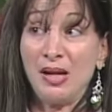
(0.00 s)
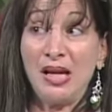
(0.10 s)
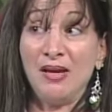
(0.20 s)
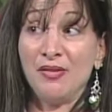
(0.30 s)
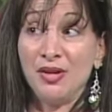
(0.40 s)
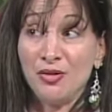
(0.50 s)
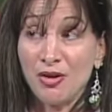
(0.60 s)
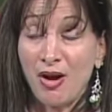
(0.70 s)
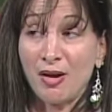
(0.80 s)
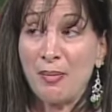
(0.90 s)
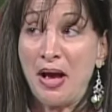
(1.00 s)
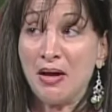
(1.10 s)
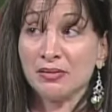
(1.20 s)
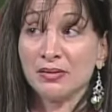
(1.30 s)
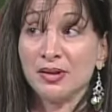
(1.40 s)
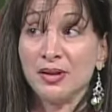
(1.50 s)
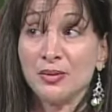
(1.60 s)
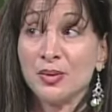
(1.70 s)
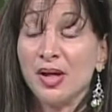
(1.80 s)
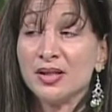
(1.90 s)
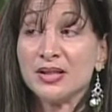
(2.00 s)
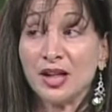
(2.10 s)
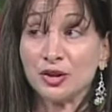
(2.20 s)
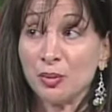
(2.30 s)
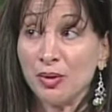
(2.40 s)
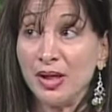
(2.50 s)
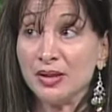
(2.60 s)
I mean, mm-hmm. even you talk about you know sexual